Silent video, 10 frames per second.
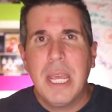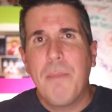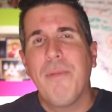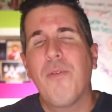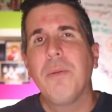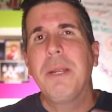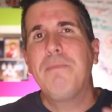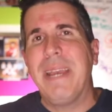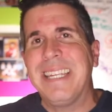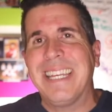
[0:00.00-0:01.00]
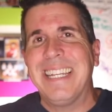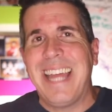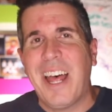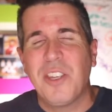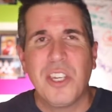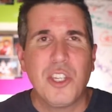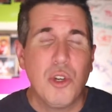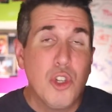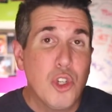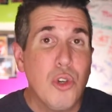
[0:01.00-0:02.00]
and performing a basic analysis to
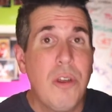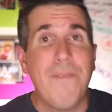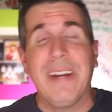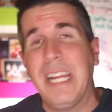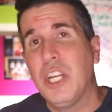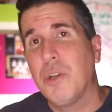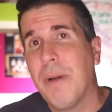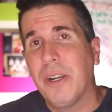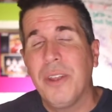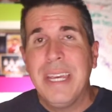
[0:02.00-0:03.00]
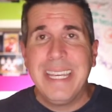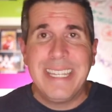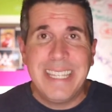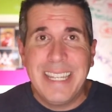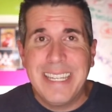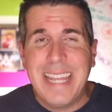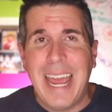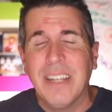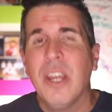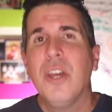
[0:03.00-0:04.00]
ensure your financial model is still
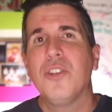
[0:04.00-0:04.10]
intact